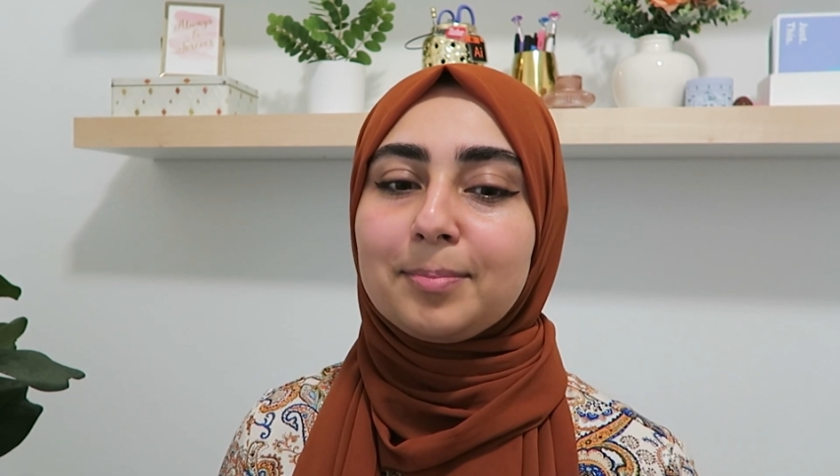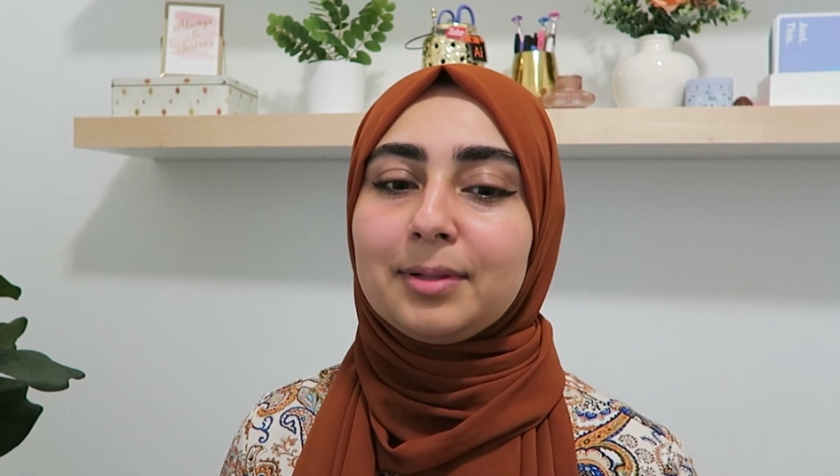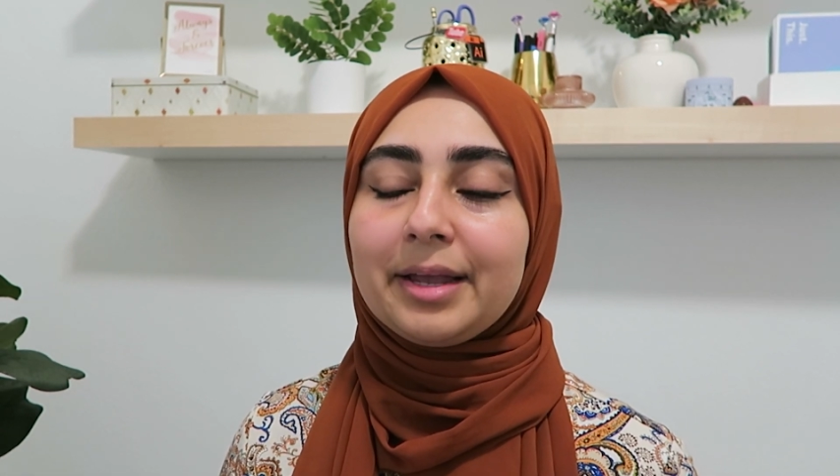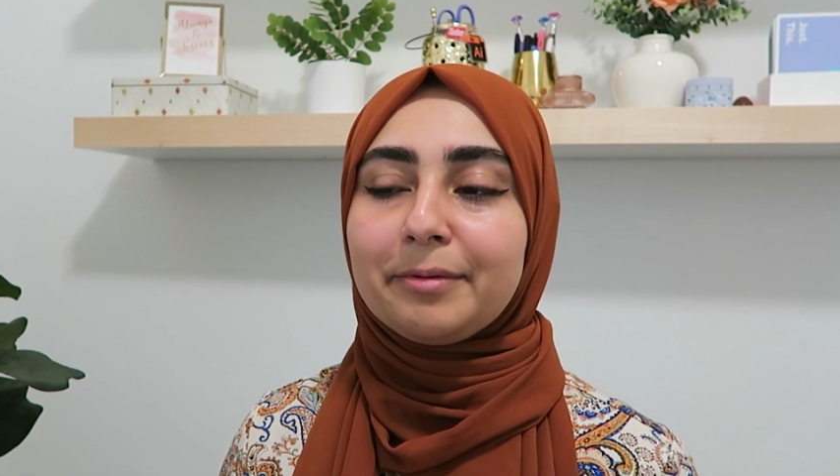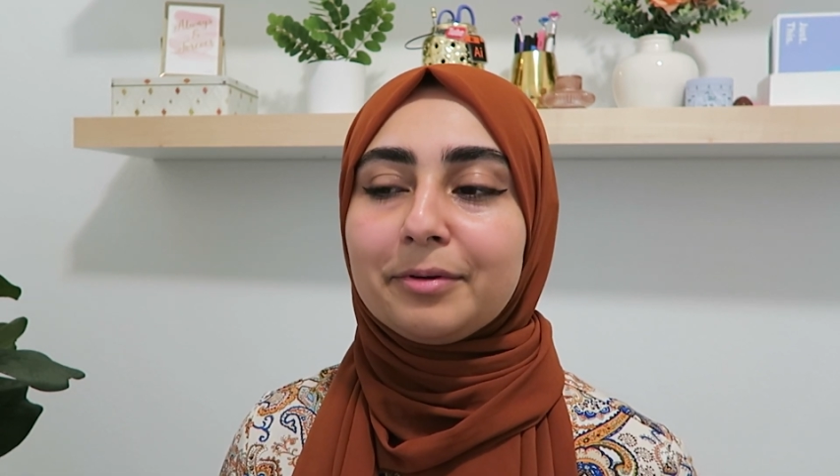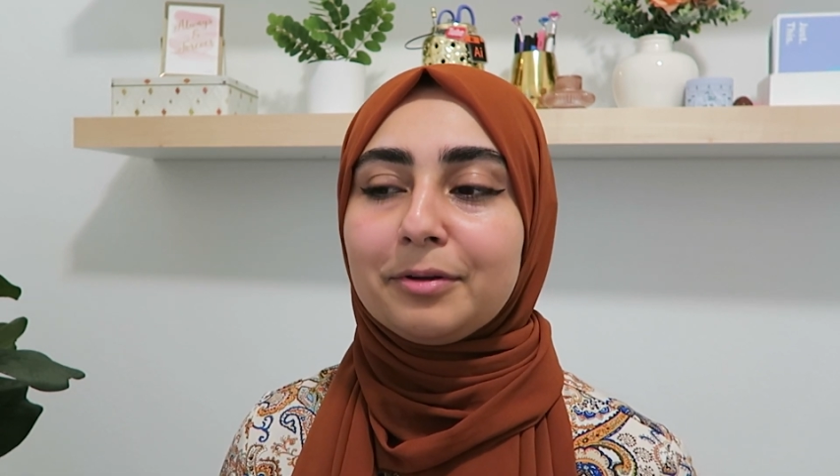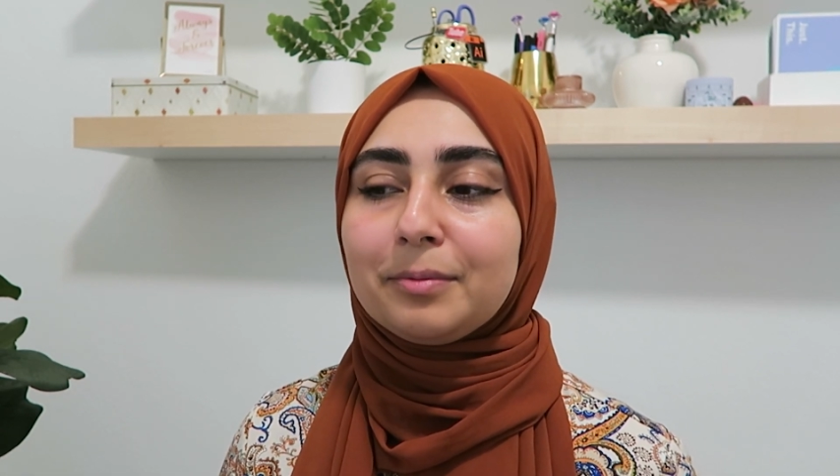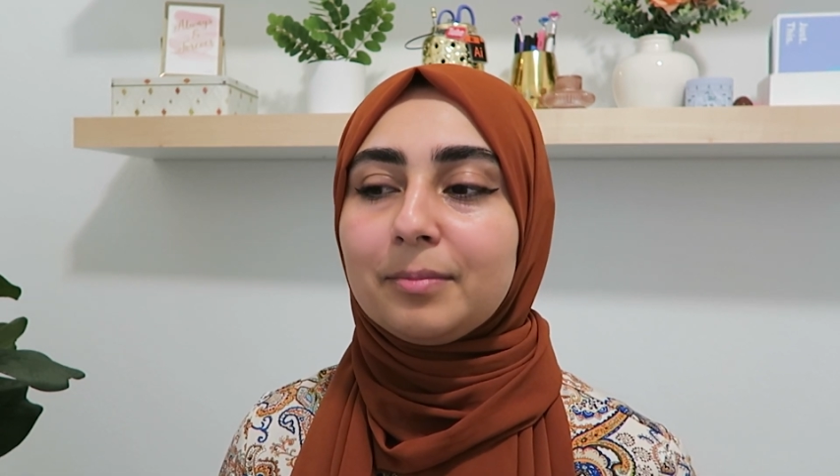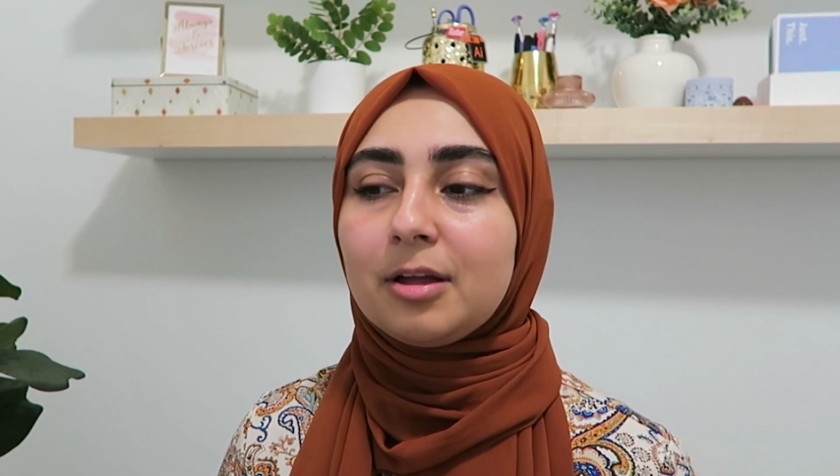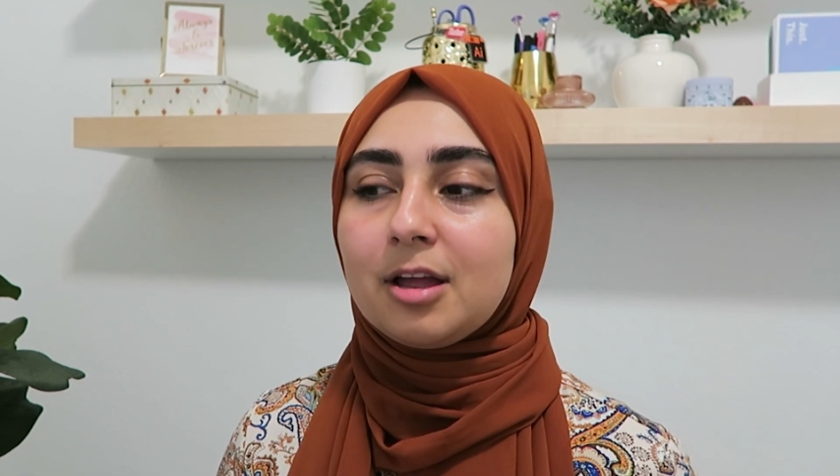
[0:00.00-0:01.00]

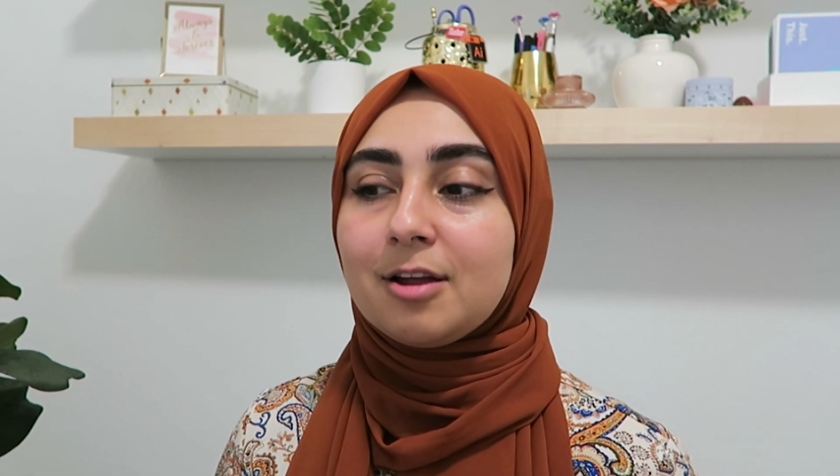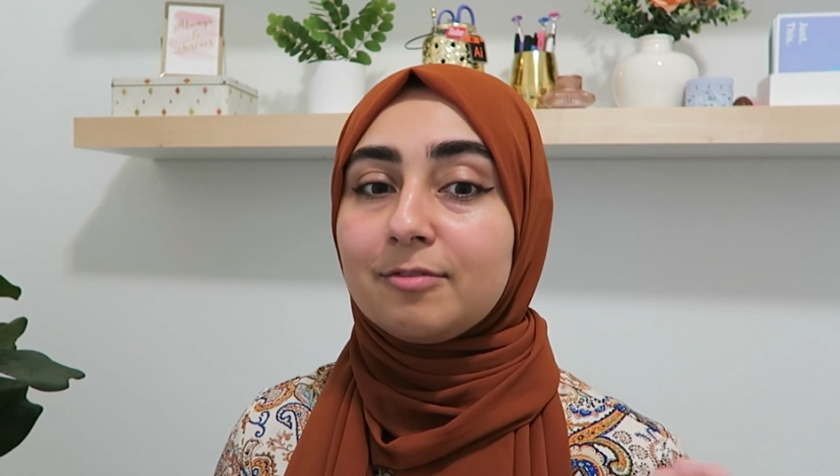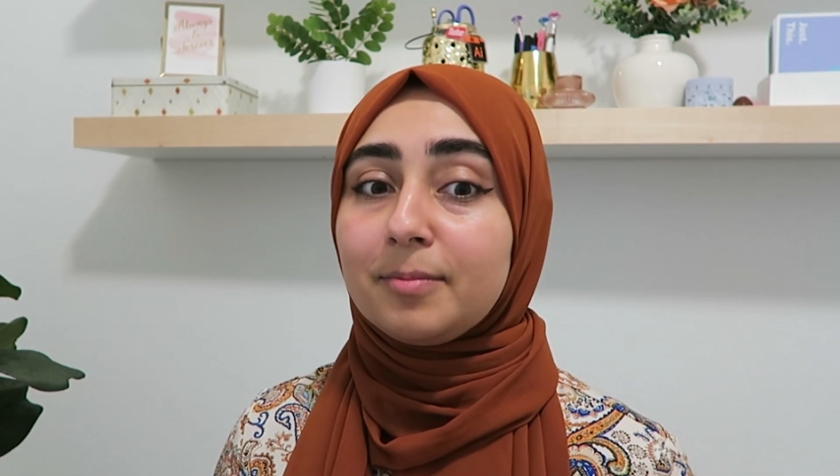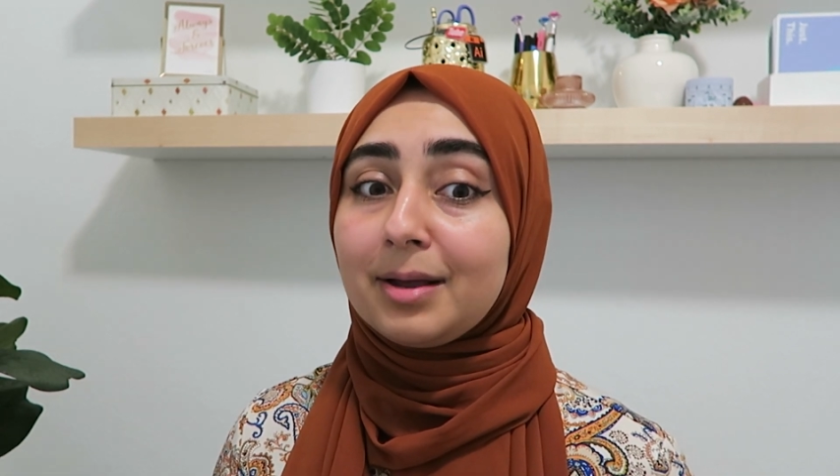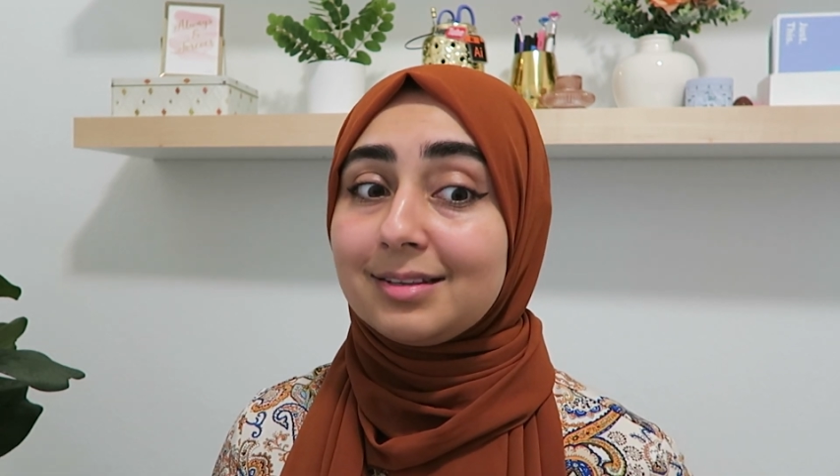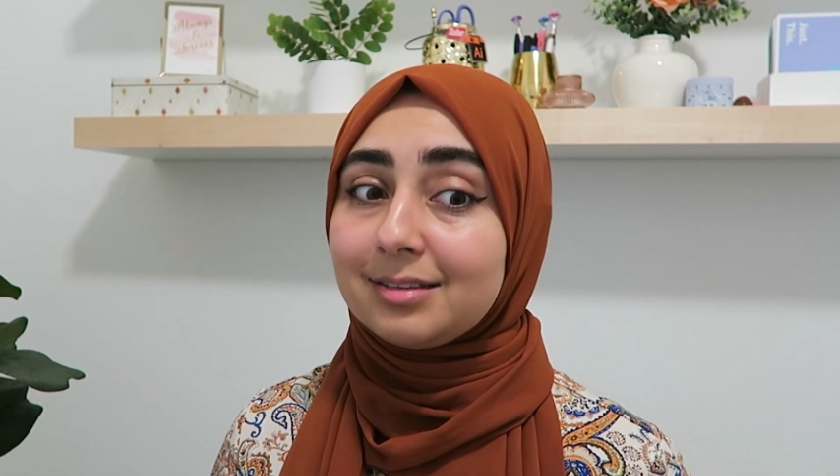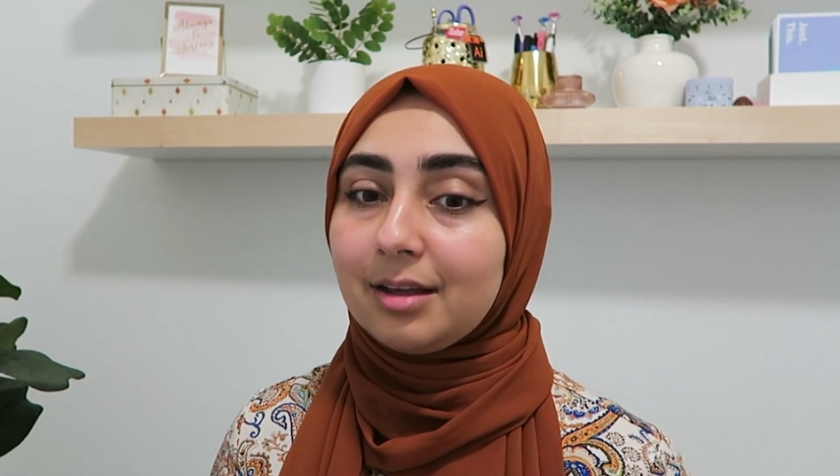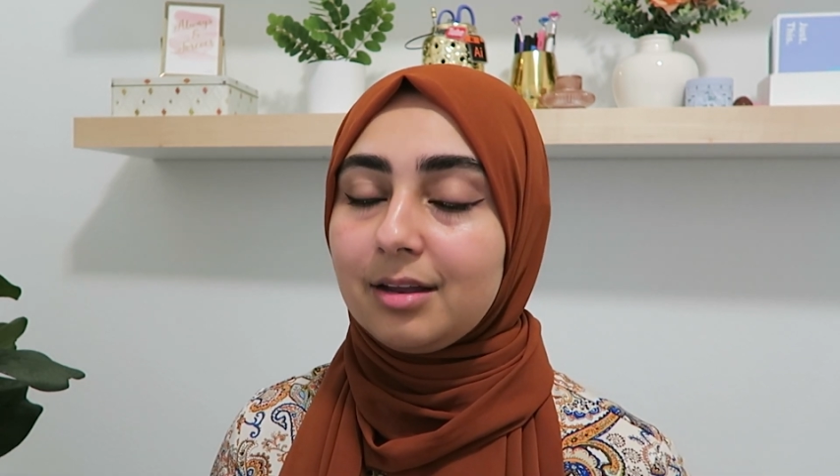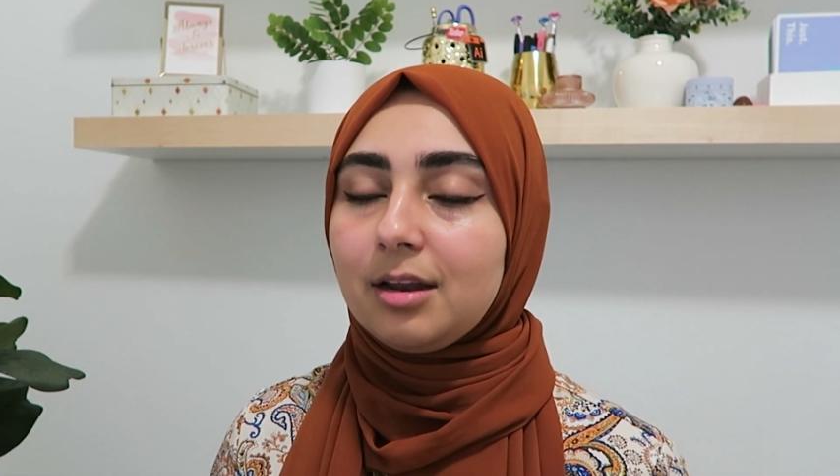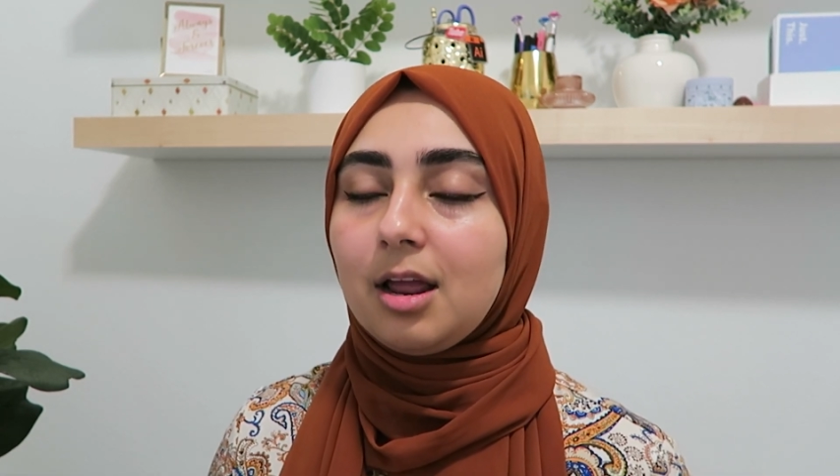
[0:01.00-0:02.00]
playroom for my
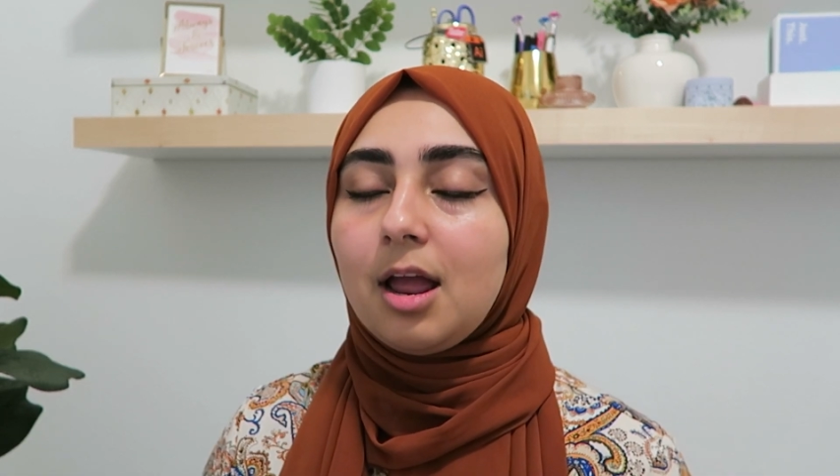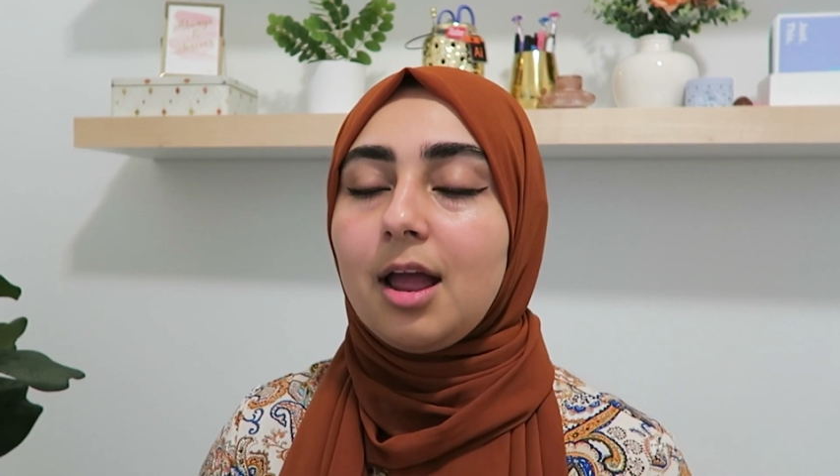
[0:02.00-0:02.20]
son.